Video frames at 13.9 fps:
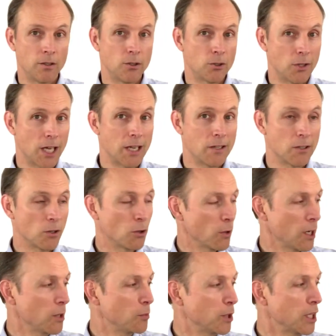So that is
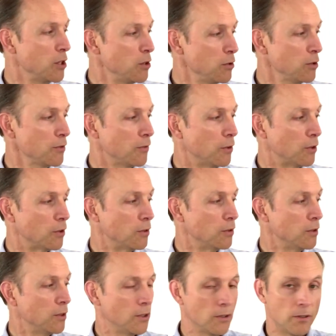incredibly useful
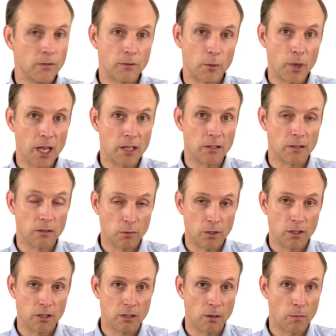for patients, which
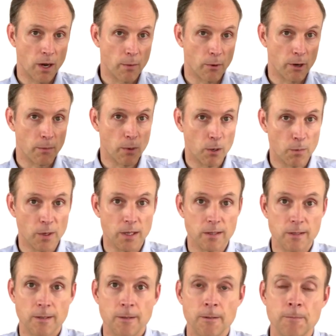is our primary purpose.
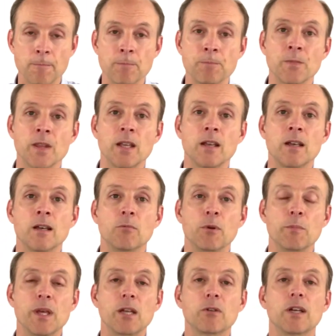We
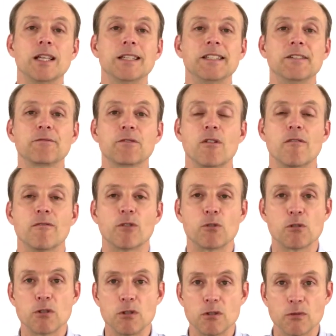may create different
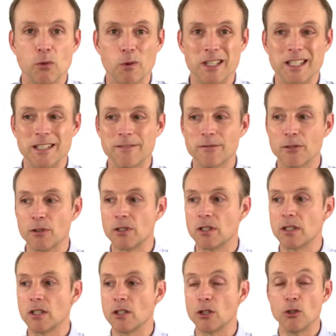versions for different
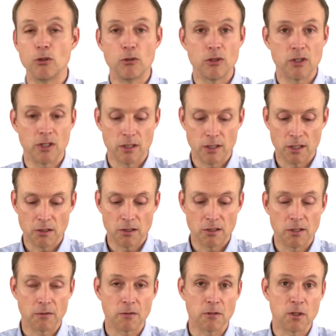uses, such as
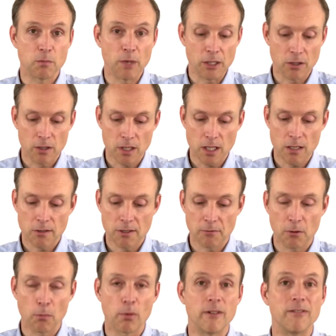different specialties,
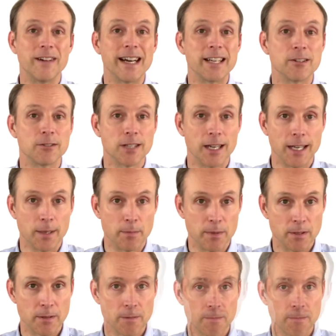different provider types.